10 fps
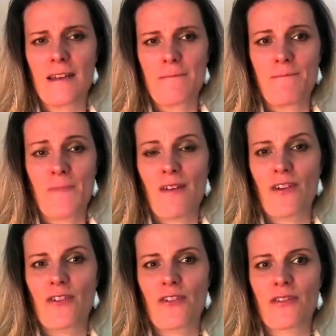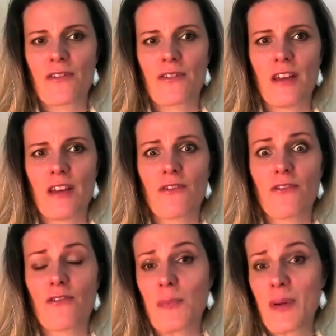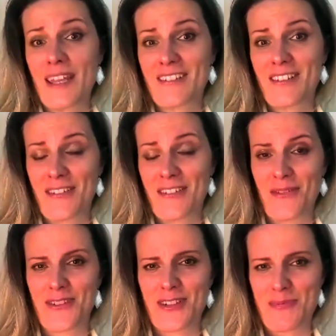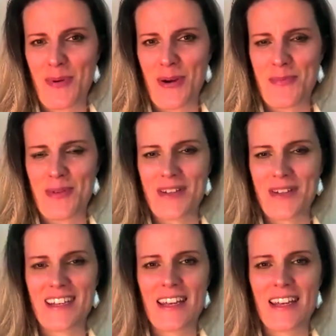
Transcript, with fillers: never, never repeat of an experiment.